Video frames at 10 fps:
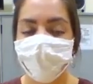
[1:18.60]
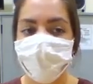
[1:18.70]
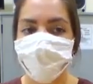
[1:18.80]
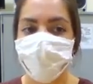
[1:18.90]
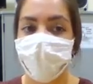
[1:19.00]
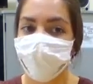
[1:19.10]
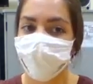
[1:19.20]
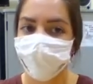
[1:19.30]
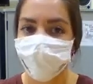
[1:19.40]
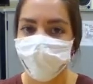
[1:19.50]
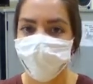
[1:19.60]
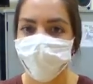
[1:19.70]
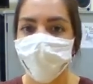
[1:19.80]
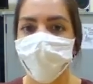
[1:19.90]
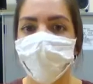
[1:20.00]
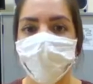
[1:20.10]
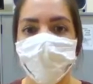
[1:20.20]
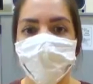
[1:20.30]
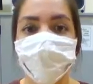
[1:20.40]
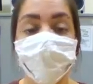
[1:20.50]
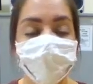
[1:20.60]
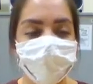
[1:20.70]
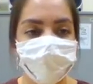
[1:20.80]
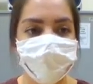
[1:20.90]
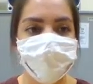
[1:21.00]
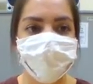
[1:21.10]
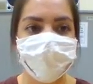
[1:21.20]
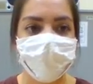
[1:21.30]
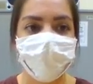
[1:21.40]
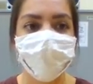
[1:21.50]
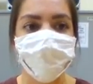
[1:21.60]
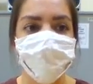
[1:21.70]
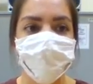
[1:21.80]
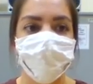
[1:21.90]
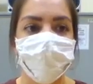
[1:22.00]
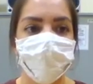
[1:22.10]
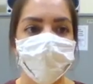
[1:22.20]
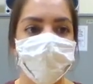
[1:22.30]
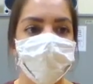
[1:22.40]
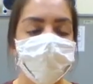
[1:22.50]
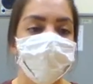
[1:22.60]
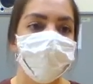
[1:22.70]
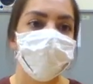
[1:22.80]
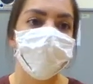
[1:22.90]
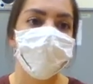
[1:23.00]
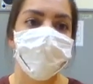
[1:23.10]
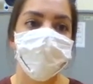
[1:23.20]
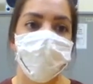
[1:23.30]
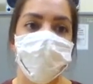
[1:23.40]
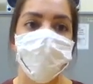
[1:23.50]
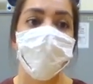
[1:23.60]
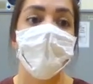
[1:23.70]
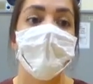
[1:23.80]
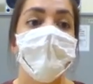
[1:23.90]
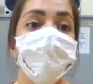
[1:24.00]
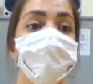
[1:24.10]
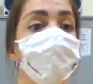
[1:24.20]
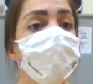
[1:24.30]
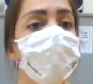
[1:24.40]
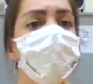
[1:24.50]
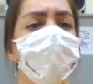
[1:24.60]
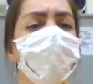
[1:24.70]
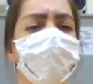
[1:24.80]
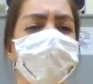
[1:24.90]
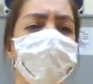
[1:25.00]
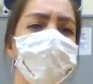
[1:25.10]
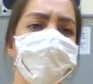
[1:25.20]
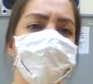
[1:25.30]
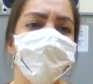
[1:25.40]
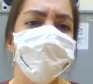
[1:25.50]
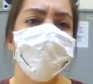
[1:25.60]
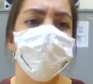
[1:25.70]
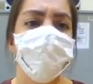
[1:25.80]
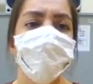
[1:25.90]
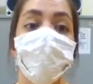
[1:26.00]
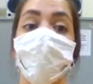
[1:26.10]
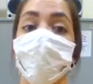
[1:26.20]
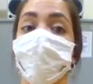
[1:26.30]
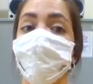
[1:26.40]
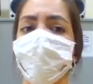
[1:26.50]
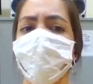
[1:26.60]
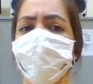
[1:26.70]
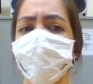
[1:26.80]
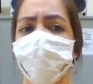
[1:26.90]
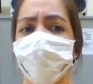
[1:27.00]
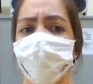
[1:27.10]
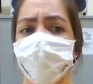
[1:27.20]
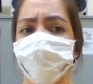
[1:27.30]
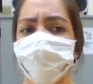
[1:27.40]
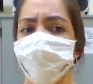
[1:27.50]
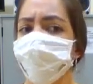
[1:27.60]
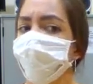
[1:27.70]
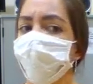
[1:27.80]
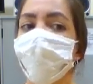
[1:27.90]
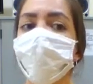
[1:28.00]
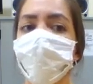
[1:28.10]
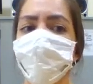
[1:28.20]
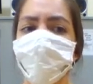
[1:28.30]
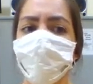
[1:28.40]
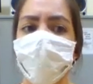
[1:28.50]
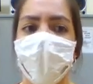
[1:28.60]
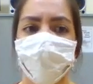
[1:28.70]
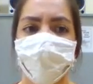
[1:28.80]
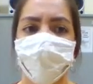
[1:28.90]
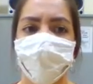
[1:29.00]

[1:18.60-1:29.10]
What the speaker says: And of course, the quote is for veterans today. So I will go ahead and read it. It says, "True heroism is remarkably sober, very undramatic.